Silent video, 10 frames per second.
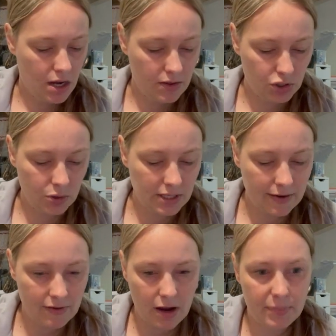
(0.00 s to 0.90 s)
The shoes
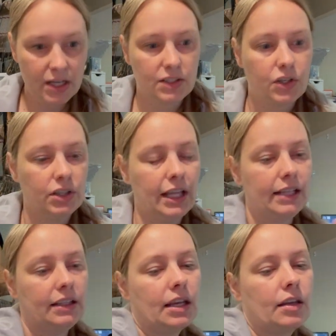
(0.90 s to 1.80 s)
have not been as good
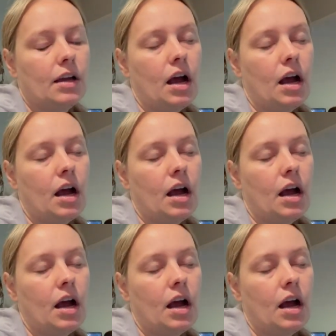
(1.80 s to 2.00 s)
lately.